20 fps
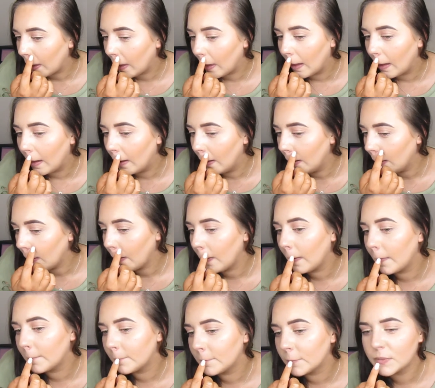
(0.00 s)
here,
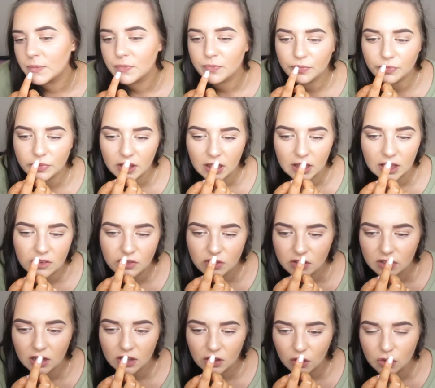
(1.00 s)

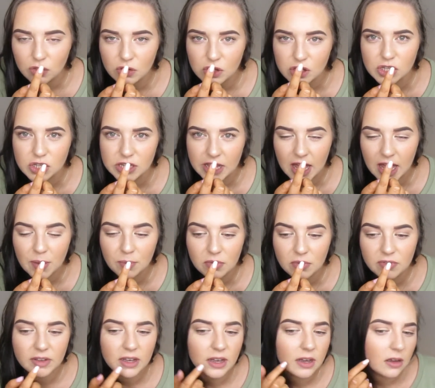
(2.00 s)
even like on the tip
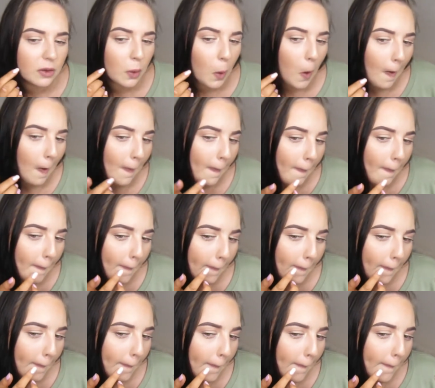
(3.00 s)
of it,
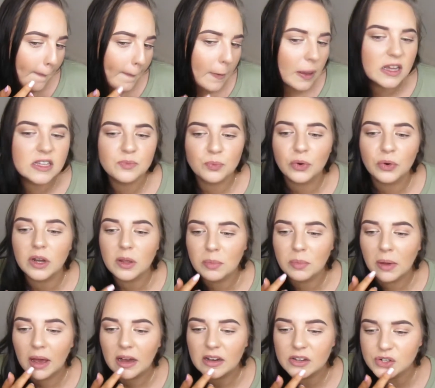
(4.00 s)
it's pretty
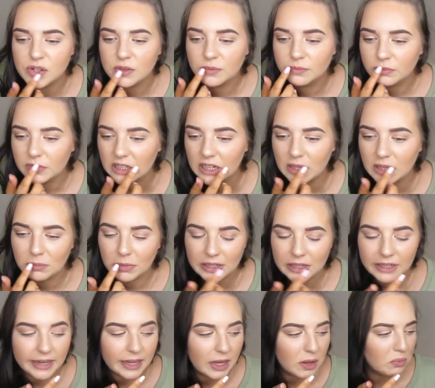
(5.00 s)
bad. And like my
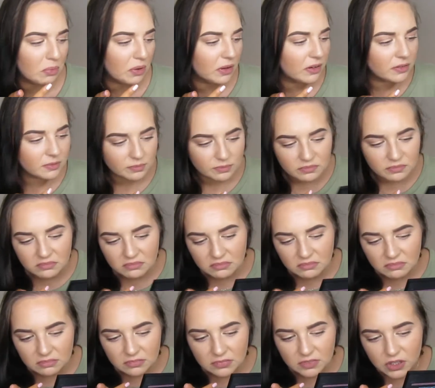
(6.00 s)
lip
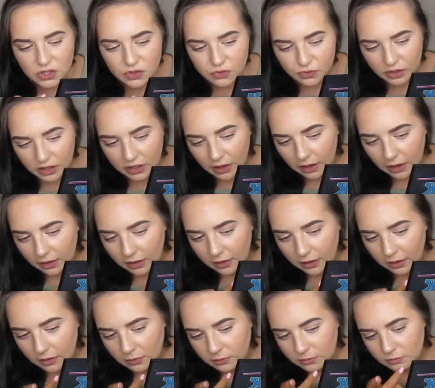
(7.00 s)
is really
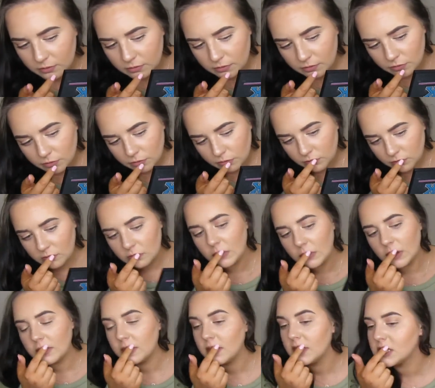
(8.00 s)
cakey.
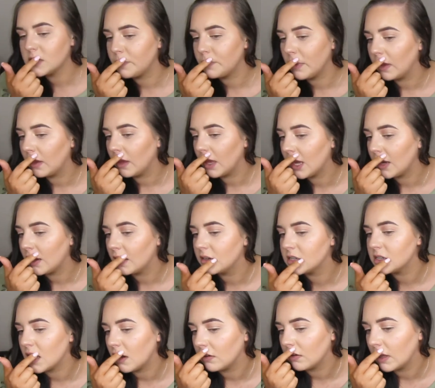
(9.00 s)
This bit here,
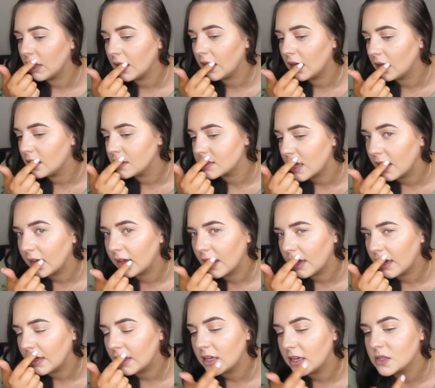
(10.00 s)
down here, is getting
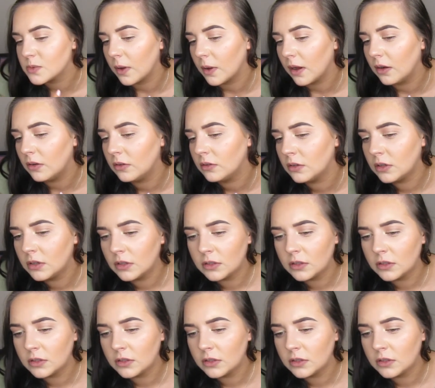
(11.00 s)
cakey as well.